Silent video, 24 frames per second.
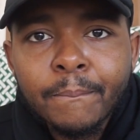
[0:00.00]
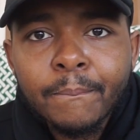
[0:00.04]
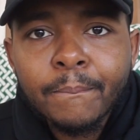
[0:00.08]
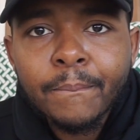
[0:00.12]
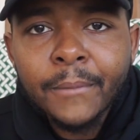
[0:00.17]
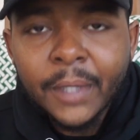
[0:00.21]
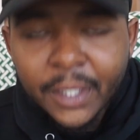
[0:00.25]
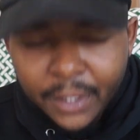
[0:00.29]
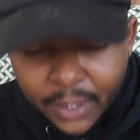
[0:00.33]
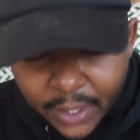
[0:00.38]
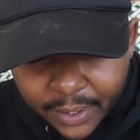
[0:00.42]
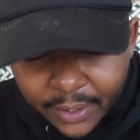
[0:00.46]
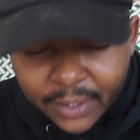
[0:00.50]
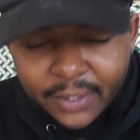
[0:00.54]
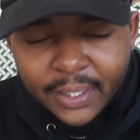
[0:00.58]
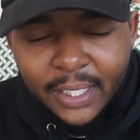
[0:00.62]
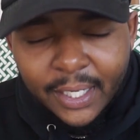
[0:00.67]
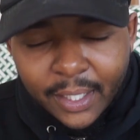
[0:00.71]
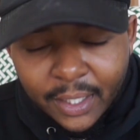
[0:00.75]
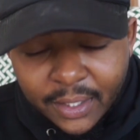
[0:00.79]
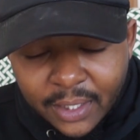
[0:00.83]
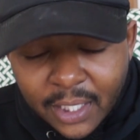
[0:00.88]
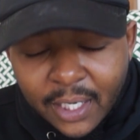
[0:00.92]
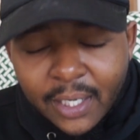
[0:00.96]
Just
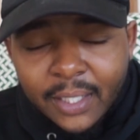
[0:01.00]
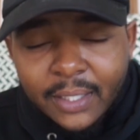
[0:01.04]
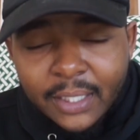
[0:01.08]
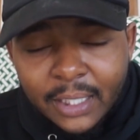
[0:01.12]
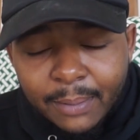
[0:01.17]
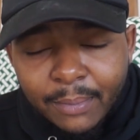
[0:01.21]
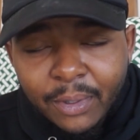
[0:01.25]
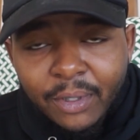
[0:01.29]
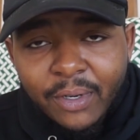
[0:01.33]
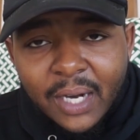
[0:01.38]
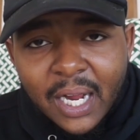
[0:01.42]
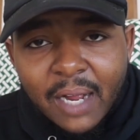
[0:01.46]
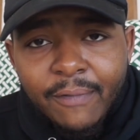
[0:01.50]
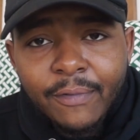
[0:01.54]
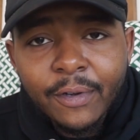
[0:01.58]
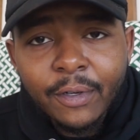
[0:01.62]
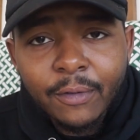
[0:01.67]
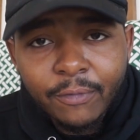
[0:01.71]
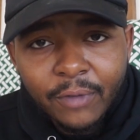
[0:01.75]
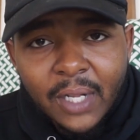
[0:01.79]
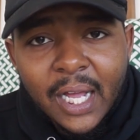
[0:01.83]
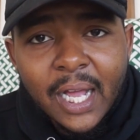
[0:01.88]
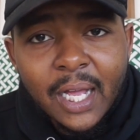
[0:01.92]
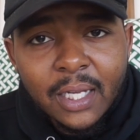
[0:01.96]
understand a certain
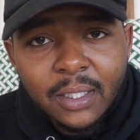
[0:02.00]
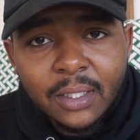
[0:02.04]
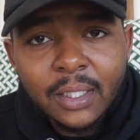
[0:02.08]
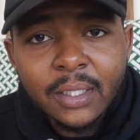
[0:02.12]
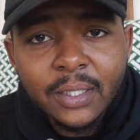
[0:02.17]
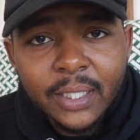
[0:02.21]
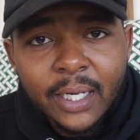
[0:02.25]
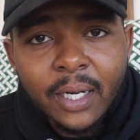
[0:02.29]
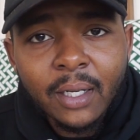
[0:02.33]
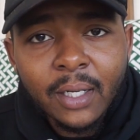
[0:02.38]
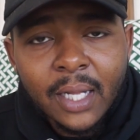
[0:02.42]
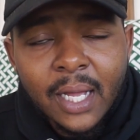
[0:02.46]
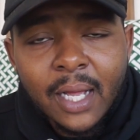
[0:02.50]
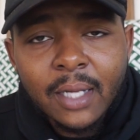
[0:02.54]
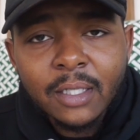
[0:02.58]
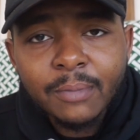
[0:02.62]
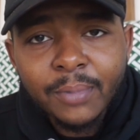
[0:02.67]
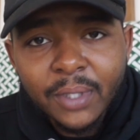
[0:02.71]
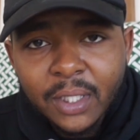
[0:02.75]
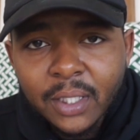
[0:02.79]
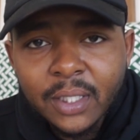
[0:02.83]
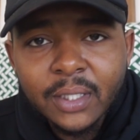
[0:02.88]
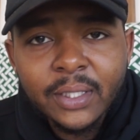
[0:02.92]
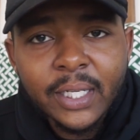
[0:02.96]
demographic flies these airlines,
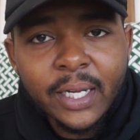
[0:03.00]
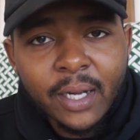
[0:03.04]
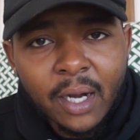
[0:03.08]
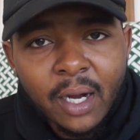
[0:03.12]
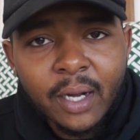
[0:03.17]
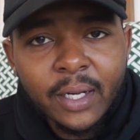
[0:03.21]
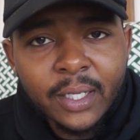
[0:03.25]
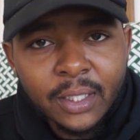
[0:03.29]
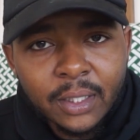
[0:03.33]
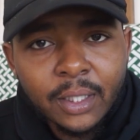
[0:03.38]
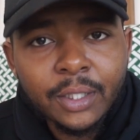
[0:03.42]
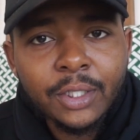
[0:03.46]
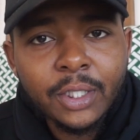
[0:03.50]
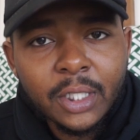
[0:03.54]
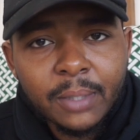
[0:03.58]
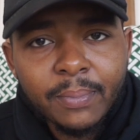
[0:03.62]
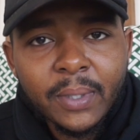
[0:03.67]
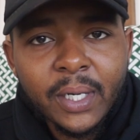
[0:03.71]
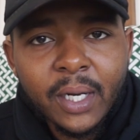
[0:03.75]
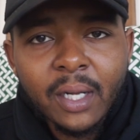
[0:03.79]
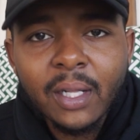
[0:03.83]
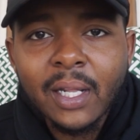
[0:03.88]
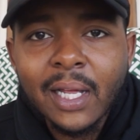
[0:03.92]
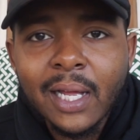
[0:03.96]
because it's a cheap
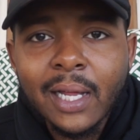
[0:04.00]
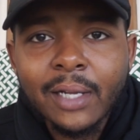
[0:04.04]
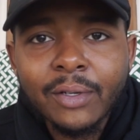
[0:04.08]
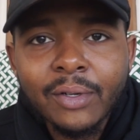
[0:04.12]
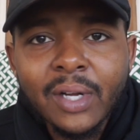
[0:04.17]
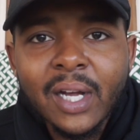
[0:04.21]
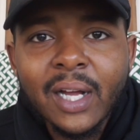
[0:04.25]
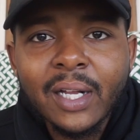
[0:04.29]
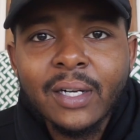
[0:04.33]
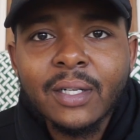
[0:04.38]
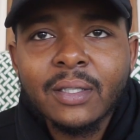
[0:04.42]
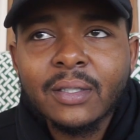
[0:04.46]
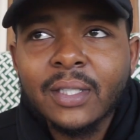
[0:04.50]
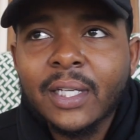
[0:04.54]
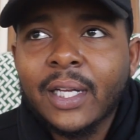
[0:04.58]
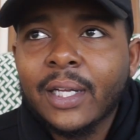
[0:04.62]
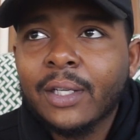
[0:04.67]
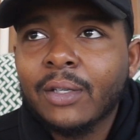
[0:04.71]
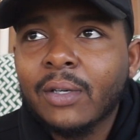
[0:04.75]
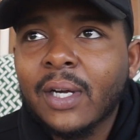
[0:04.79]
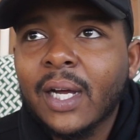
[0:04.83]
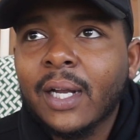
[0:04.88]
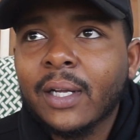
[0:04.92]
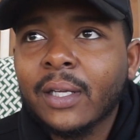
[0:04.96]
airline. You gotta
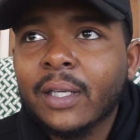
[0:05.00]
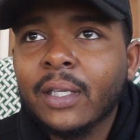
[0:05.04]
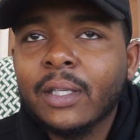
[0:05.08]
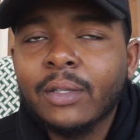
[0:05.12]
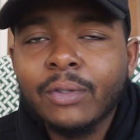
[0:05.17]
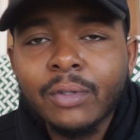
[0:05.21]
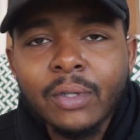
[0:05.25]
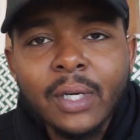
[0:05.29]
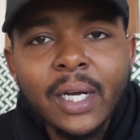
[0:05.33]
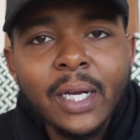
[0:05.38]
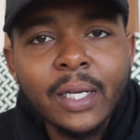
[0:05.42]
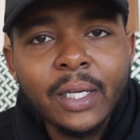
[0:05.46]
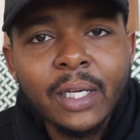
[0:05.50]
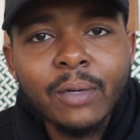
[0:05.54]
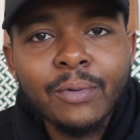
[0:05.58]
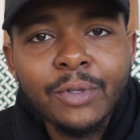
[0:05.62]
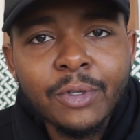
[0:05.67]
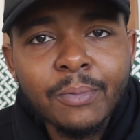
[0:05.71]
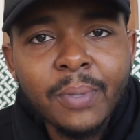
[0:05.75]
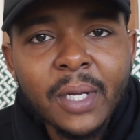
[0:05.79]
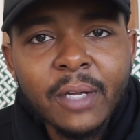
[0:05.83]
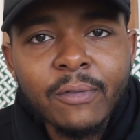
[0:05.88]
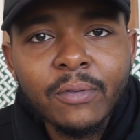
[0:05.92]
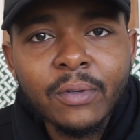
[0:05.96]
understand. You gotta get what
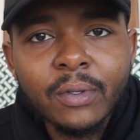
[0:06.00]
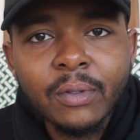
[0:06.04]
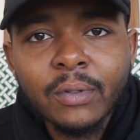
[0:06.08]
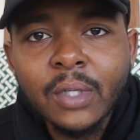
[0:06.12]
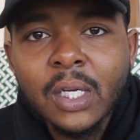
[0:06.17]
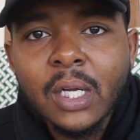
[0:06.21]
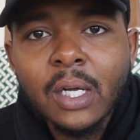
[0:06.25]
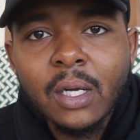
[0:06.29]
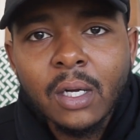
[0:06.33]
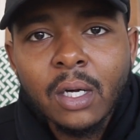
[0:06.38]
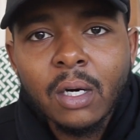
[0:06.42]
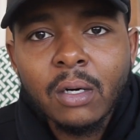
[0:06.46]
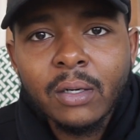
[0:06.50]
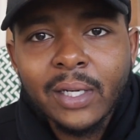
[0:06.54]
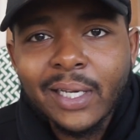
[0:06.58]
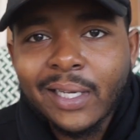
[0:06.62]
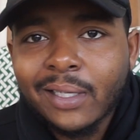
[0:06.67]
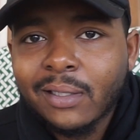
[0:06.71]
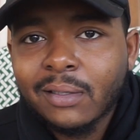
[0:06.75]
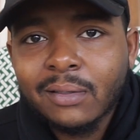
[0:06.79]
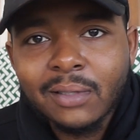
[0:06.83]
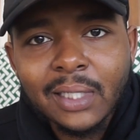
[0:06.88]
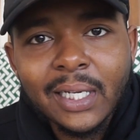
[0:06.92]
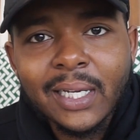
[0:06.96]
you pay for.
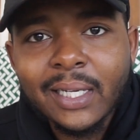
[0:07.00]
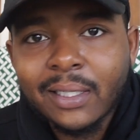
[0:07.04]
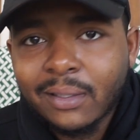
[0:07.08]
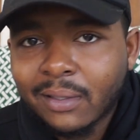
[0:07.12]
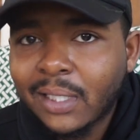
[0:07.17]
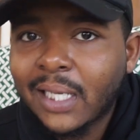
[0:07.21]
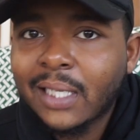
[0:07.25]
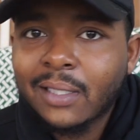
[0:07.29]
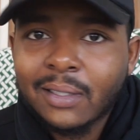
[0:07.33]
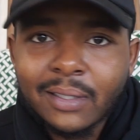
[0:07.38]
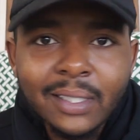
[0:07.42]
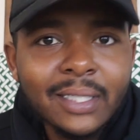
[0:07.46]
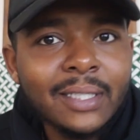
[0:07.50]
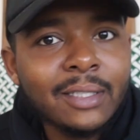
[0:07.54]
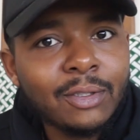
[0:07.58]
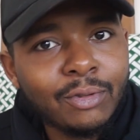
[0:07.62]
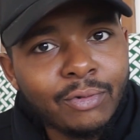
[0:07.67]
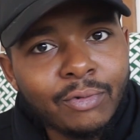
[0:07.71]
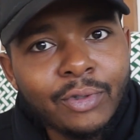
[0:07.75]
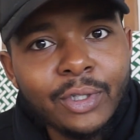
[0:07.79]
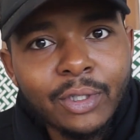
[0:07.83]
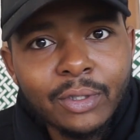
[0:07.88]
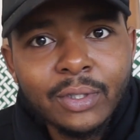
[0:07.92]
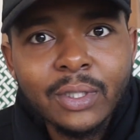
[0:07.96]
Okay, like that is
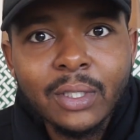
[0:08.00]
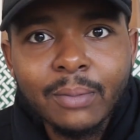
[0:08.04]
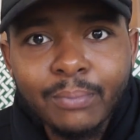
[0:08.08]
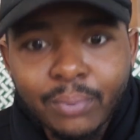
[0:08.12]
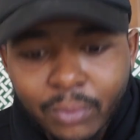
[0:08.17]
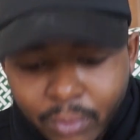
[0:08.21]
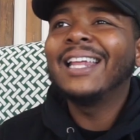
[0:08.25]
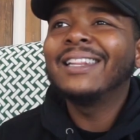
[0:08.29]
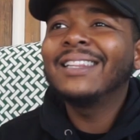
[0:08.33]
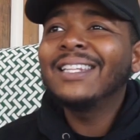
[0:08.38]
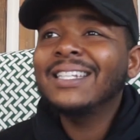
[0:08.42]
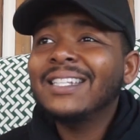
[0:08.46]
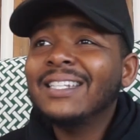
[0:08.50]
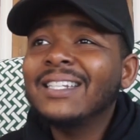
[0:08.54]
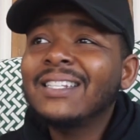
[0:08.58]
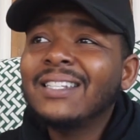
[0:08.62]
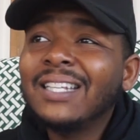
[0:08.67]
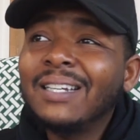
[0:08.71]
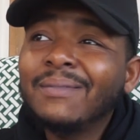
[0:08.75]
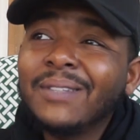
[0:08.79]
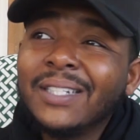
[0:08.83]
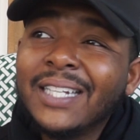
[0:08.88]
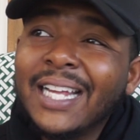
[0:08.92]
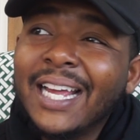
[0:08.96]
real simple. And this is
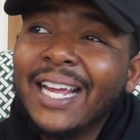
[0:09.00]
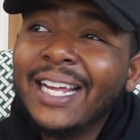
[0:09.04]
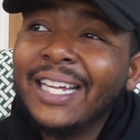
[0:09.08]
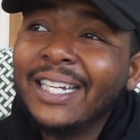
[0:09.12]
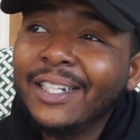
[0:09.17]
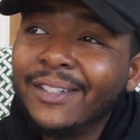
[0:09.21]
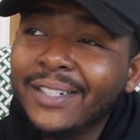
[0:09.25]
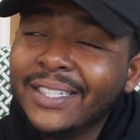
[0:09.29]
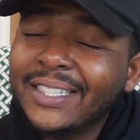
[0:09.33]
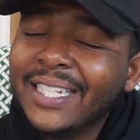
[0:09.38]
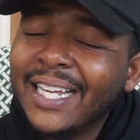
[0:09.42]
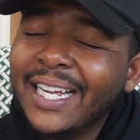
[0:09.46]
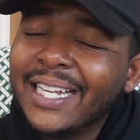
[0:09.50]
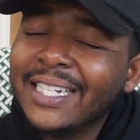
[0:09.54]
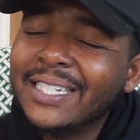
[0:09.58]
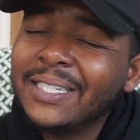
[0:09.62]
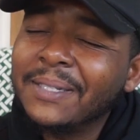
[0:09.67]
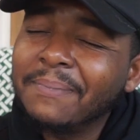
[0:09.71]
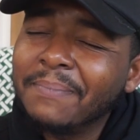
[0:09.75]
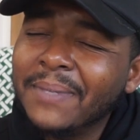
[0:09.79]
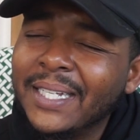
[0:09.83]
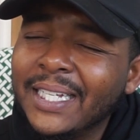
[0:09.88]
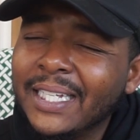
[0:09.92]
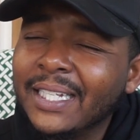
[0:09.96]
something that
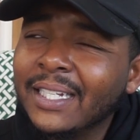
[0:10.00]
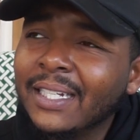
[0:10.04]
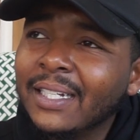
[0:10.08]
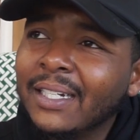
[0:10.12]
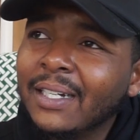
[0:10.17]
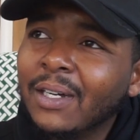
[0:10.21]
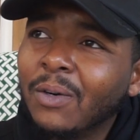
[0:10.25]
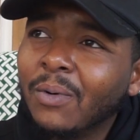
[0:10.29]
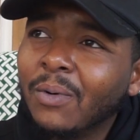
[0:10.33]
irritates me.